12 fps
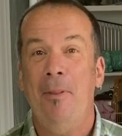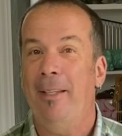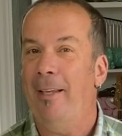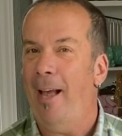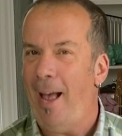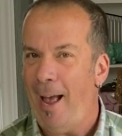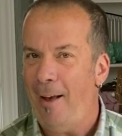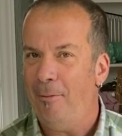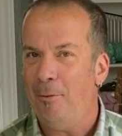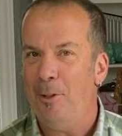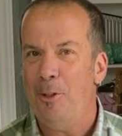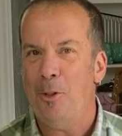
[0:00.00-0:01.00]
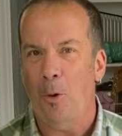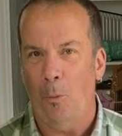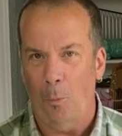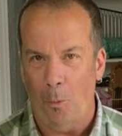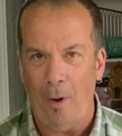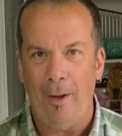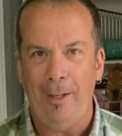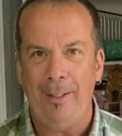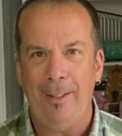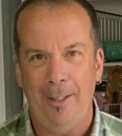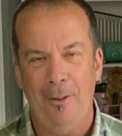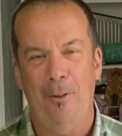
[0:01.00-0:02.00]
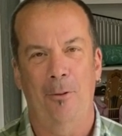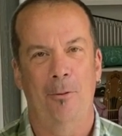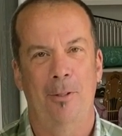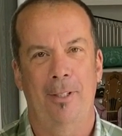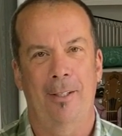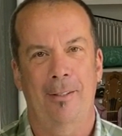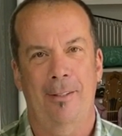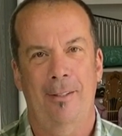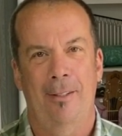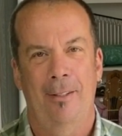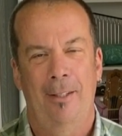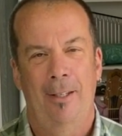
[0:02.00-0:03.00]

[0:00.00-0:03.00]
the average wine enthusiast.